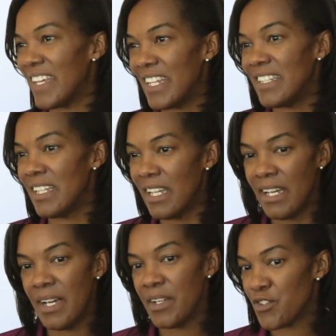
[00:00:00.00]

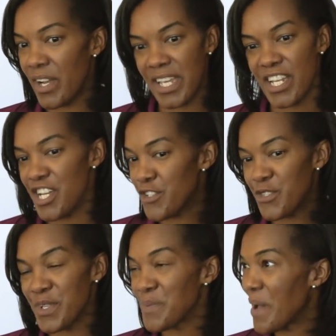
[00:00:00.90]
then trying to get here as
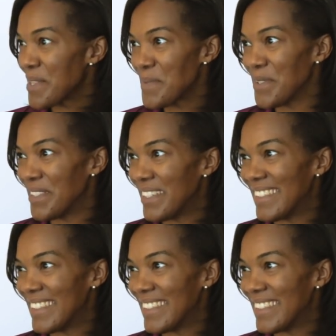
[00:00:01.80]
soon as possible.